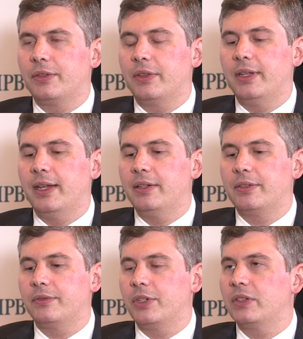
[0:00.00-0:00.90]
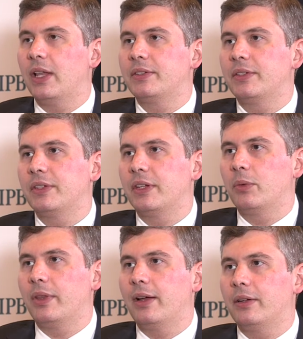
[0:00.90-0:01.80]
So the days of just licensing
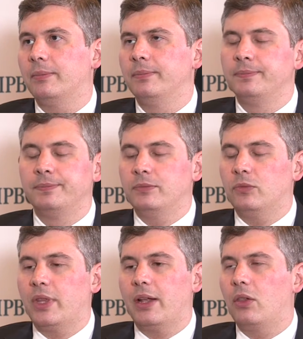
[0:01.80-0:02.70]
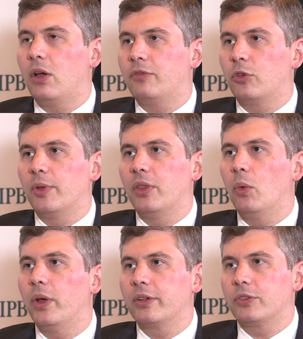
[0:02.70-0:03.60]
without a law firm in the
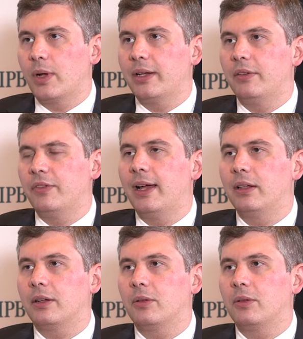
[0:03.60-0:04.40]
wings ready to file a